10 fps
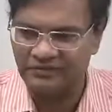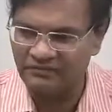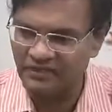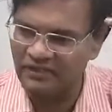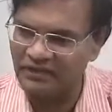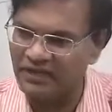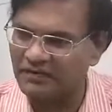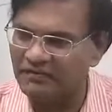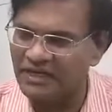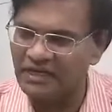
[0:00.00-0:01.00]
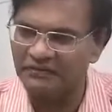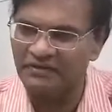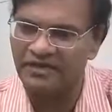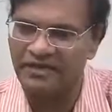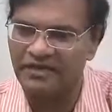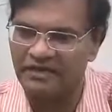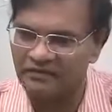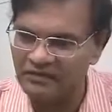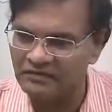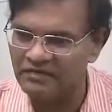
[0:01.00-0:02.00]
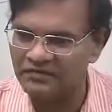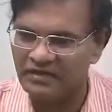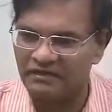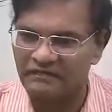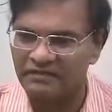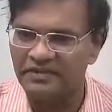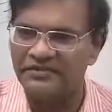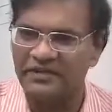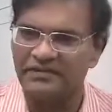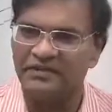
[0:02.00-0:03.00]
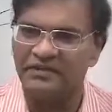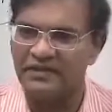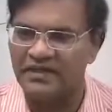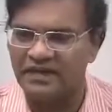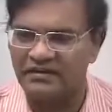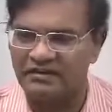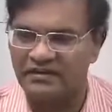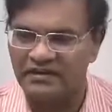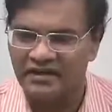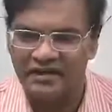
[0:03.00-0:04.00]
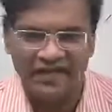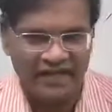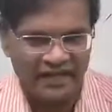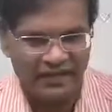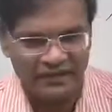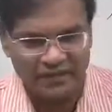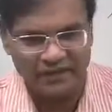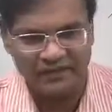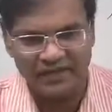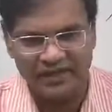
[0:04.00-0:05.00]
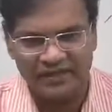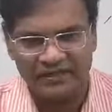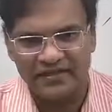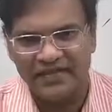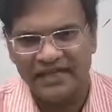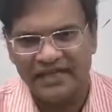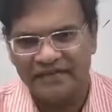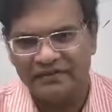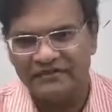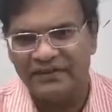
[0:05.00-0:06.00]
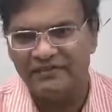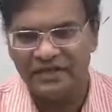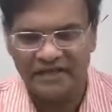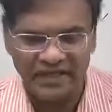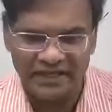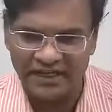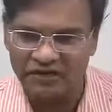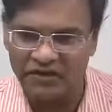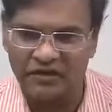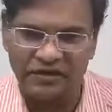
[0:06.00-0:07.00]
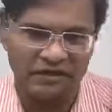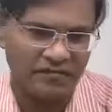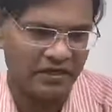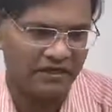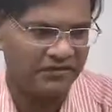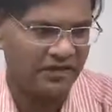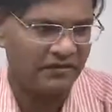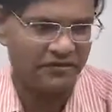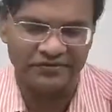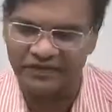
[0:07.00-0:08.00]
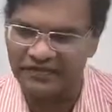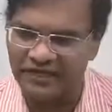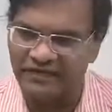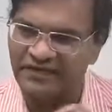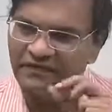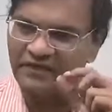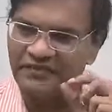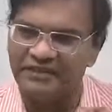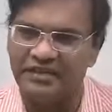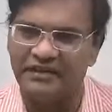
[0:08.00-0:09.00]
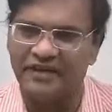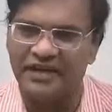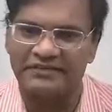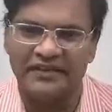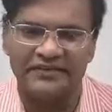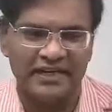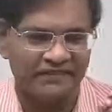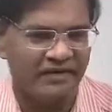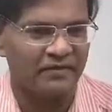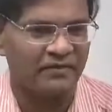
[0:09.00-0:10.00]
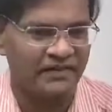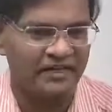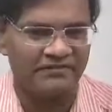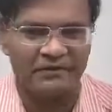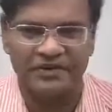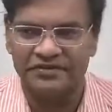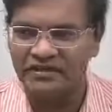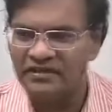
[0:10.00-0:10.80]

One account, money comes from another account to this account, from this it will go to other account. And the problem is that even if in the entire whole chain process, even if one single bank says that they will not provide the information,